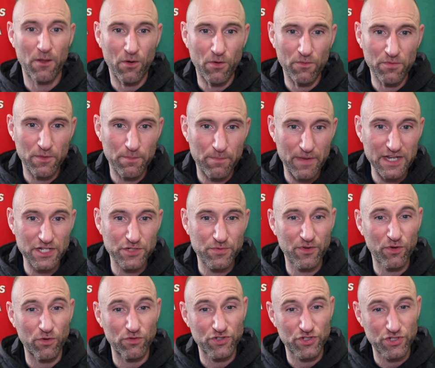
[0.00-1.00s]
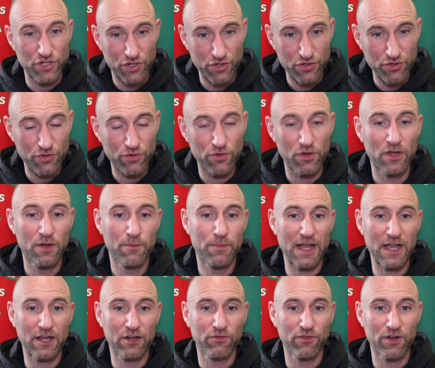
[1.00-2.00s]
On the bench, we've got two
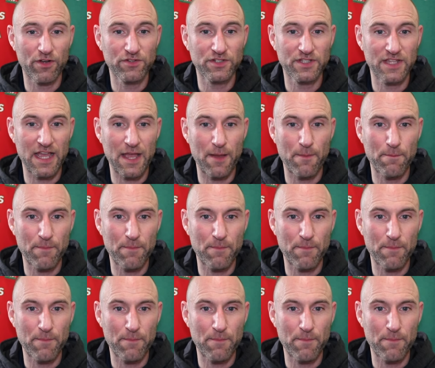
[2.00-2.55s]
back rows there,